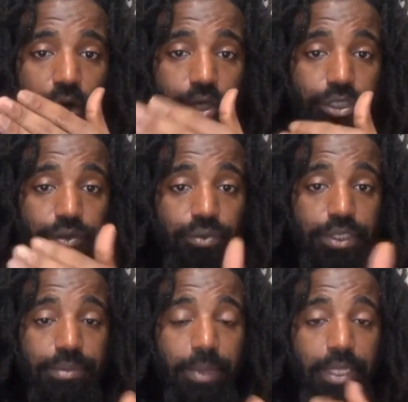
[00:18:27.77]
are you
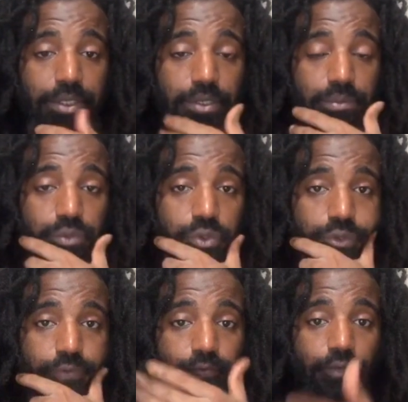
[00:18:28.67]

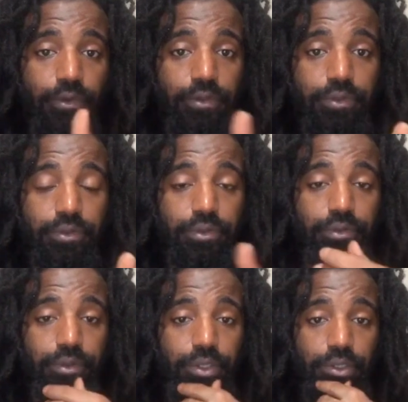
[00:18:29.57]
responsible
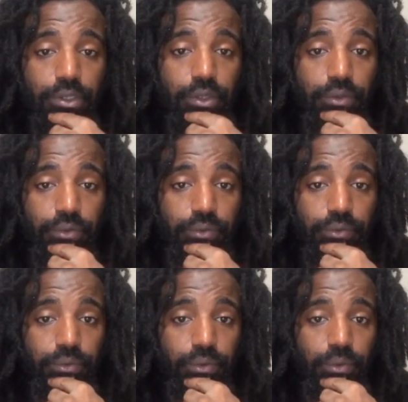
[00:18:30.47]
for, you
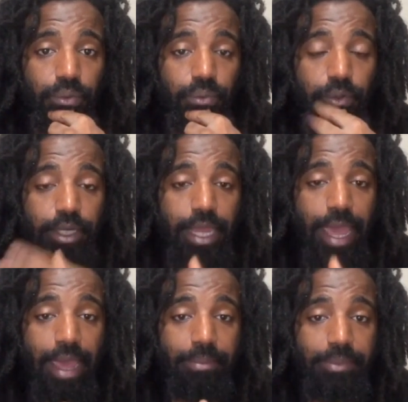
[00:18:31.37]
know, what
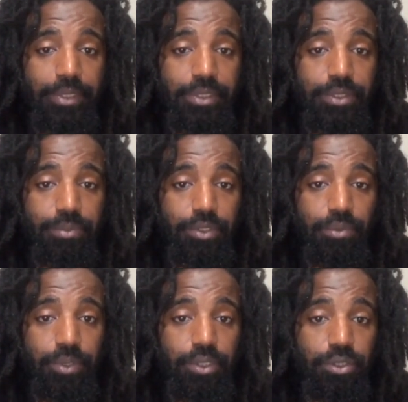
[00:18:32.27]
happens
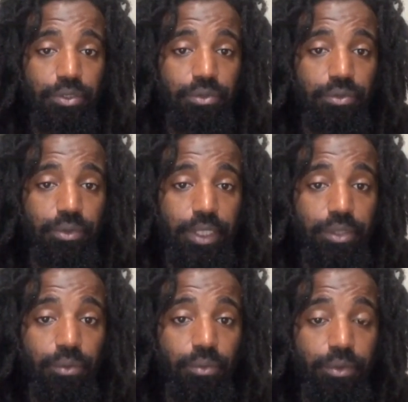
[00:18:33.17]
between you
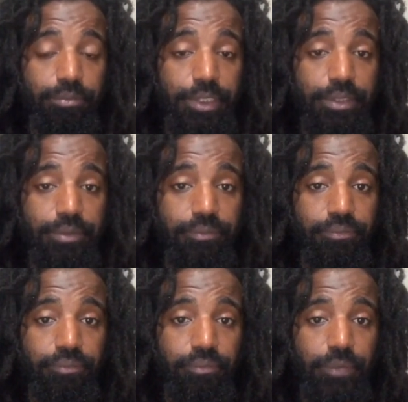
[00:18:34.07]
and a woman
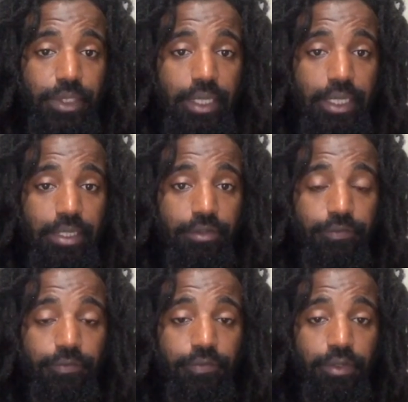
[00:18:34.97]

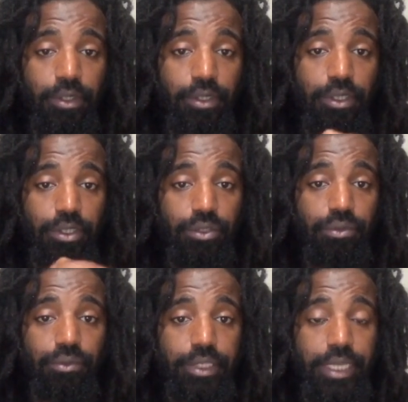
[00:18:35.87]
if
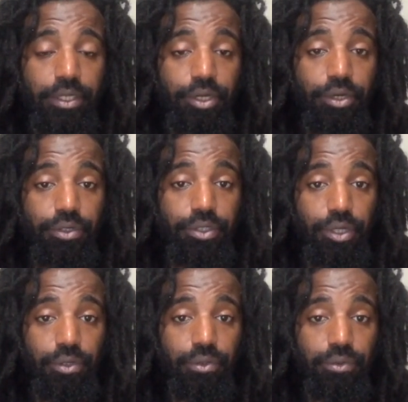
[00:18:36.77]
you let her
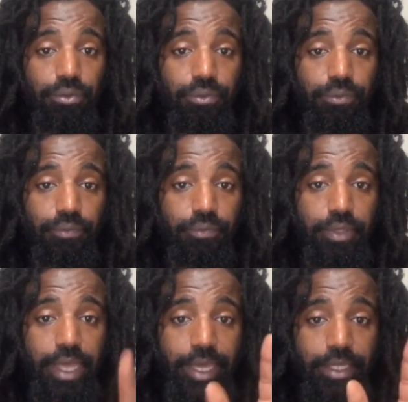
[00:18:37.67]
know
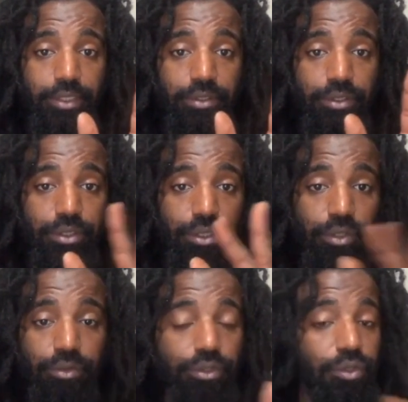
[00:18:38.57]
that
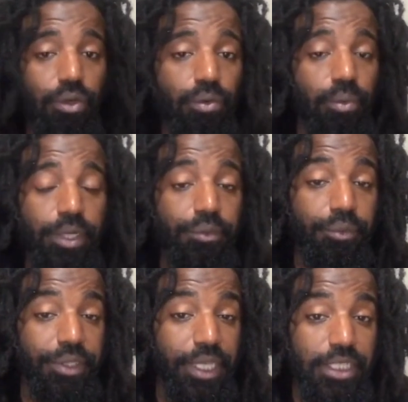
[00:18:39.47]
you don't want a
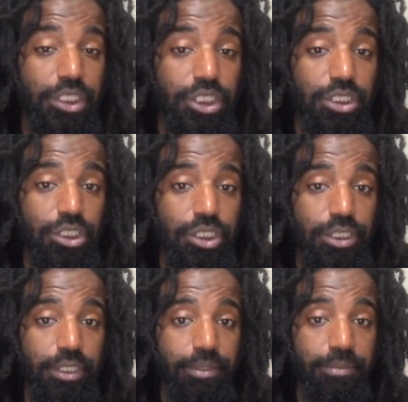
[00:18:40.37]

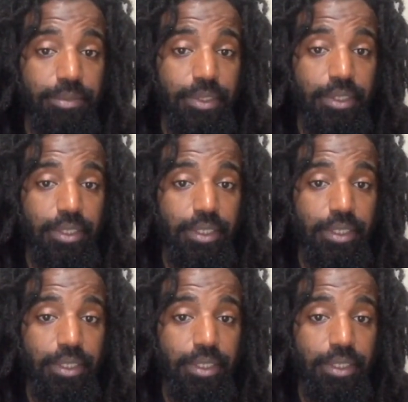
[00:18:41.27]
relationship